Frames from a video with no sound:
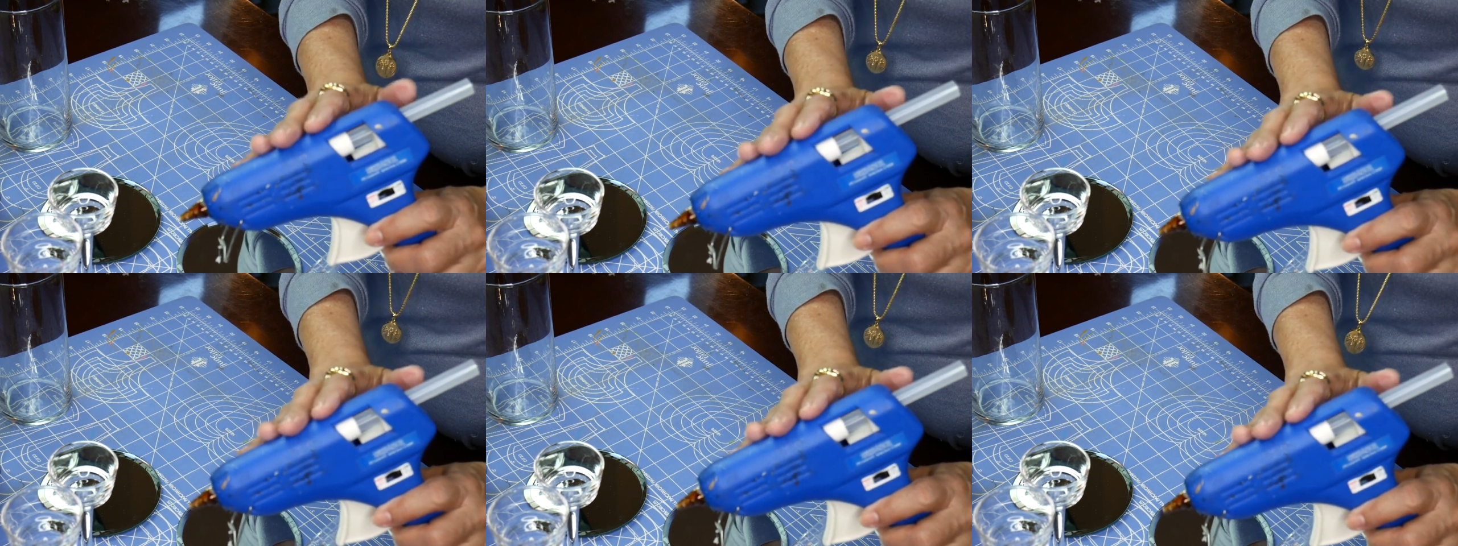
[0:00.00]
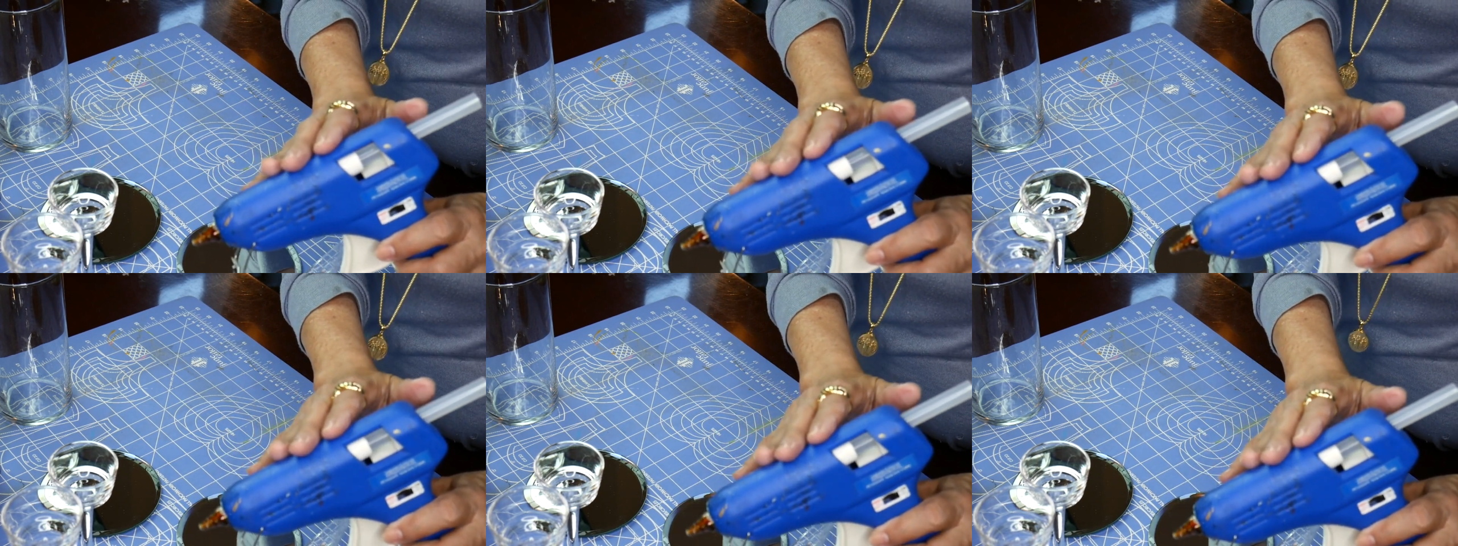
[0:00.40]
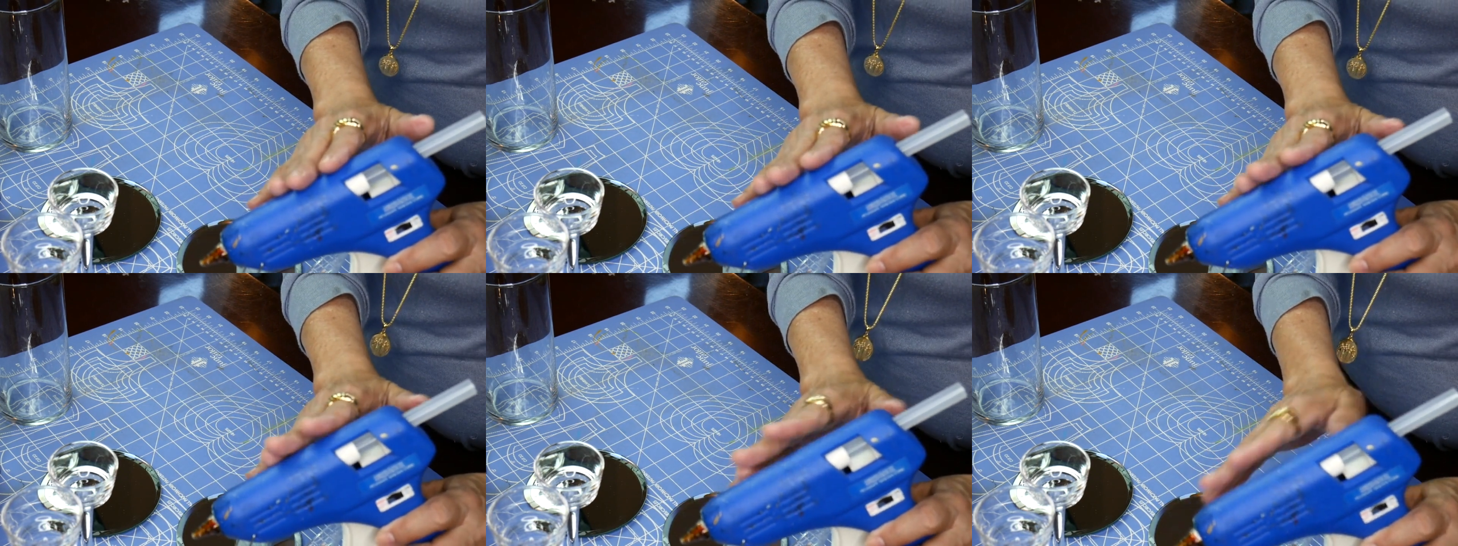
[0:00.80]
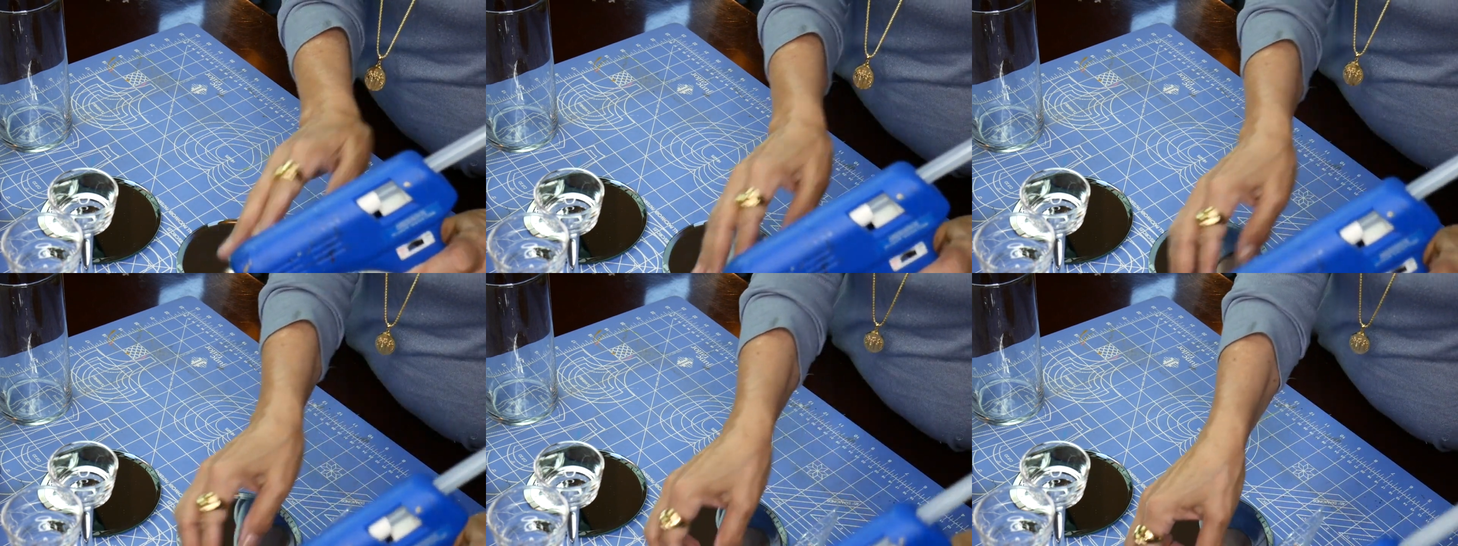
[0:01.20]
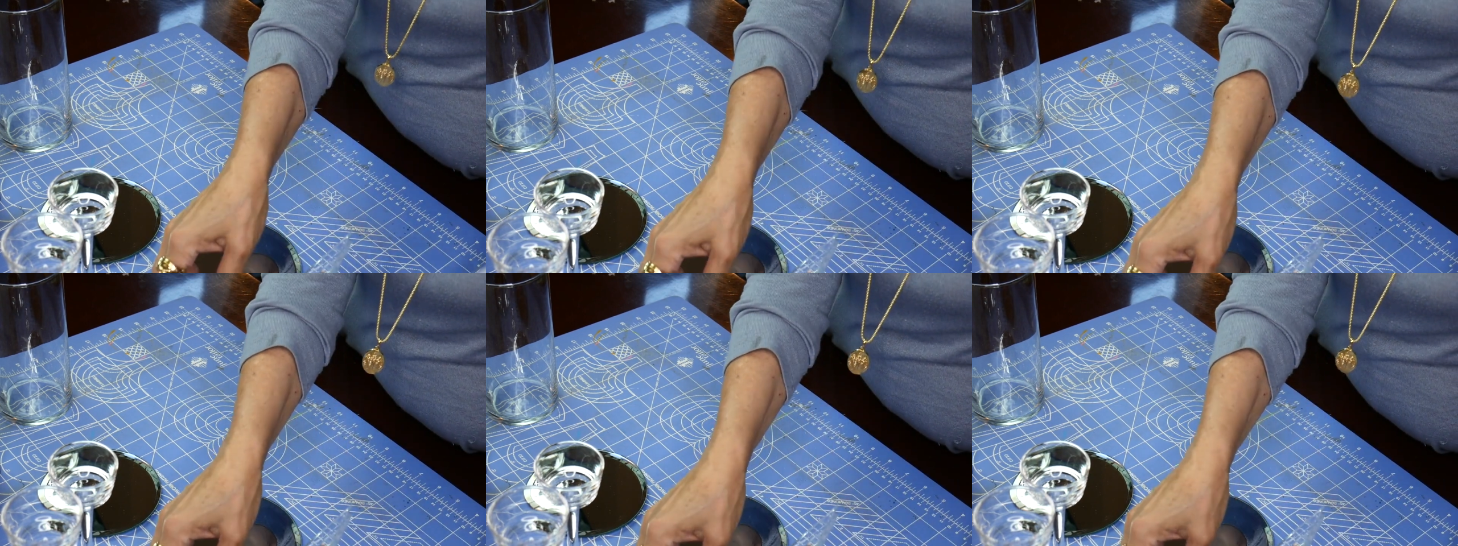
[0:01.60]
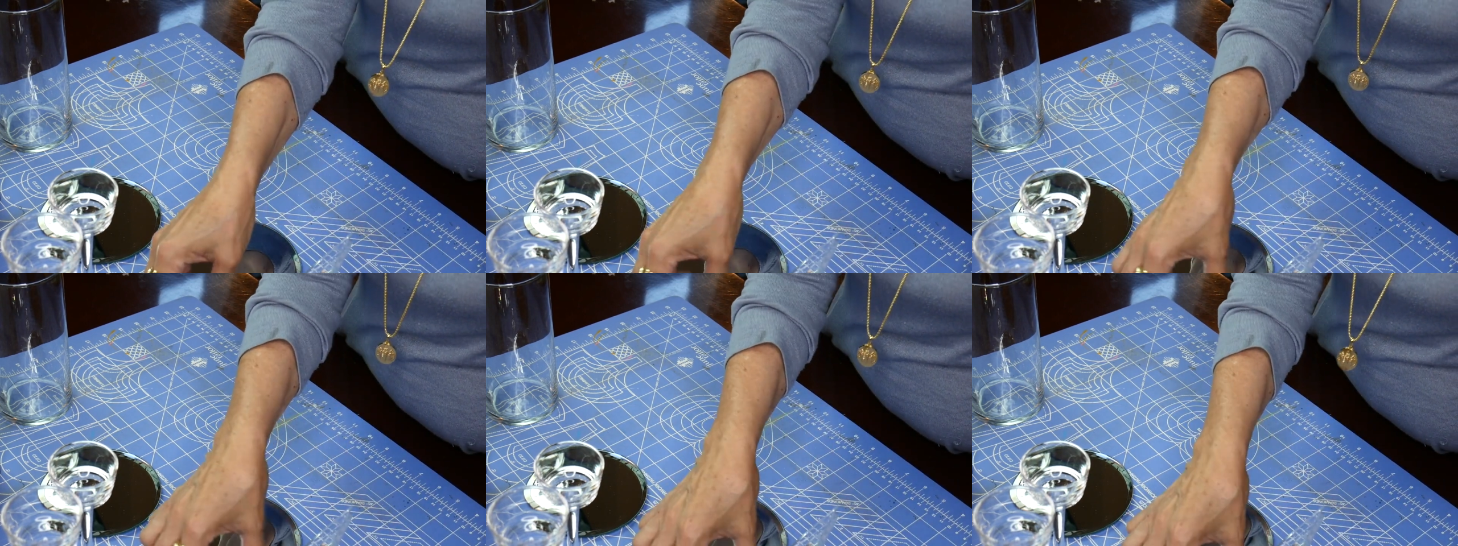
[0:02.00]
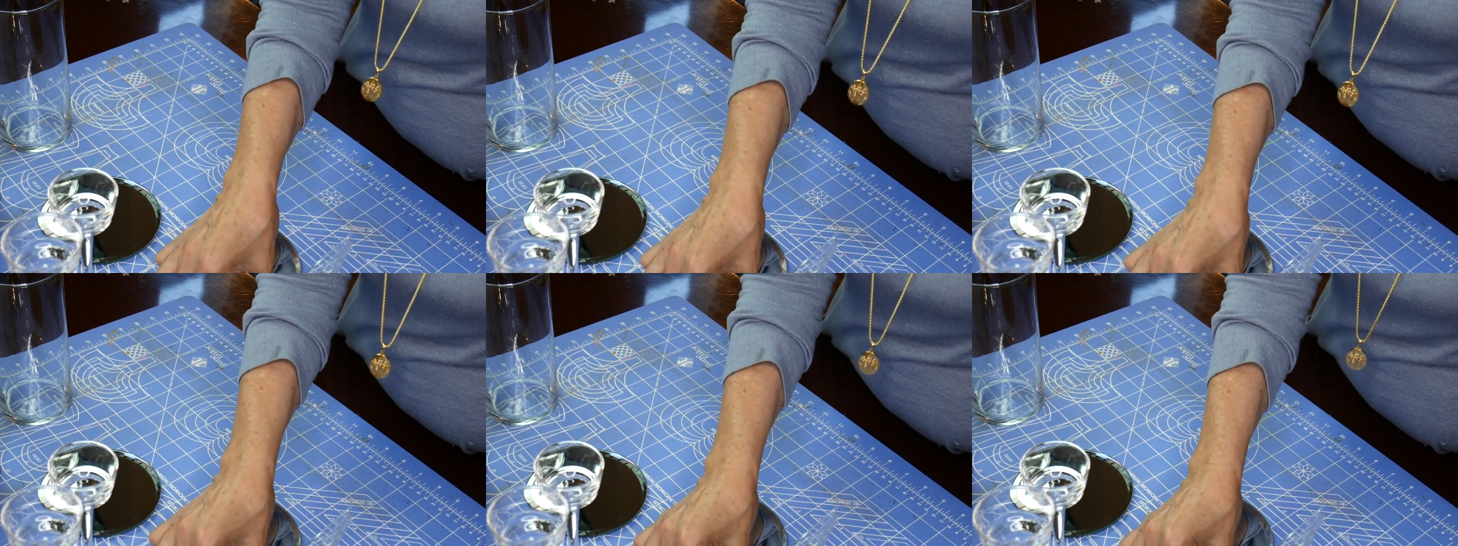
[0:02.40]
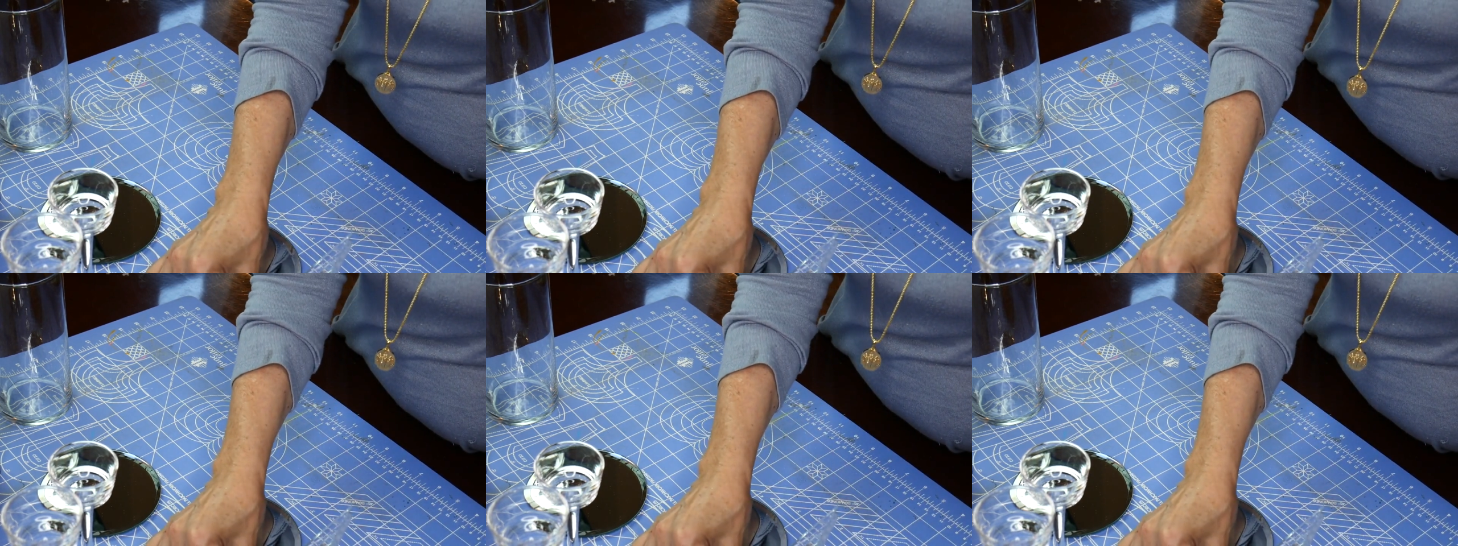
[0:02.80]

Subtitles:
Nobody's mouth can be seen.